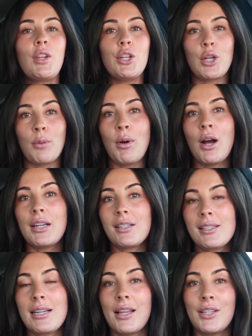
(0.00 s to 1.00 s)
your
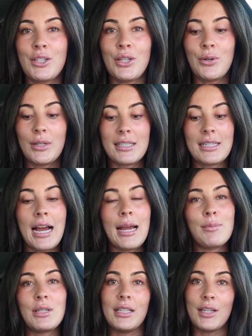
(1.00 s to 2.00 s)
body's telling you it's
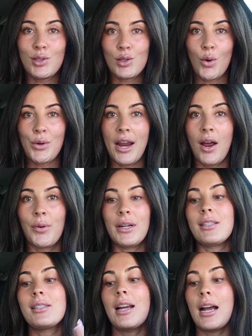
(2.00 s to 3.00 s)
time to like slow down,
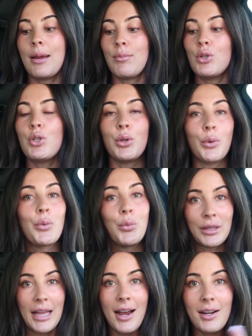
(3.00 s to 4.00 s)
it's time to
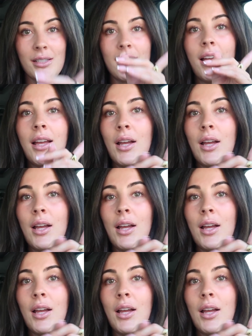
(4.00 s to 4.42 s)
relax,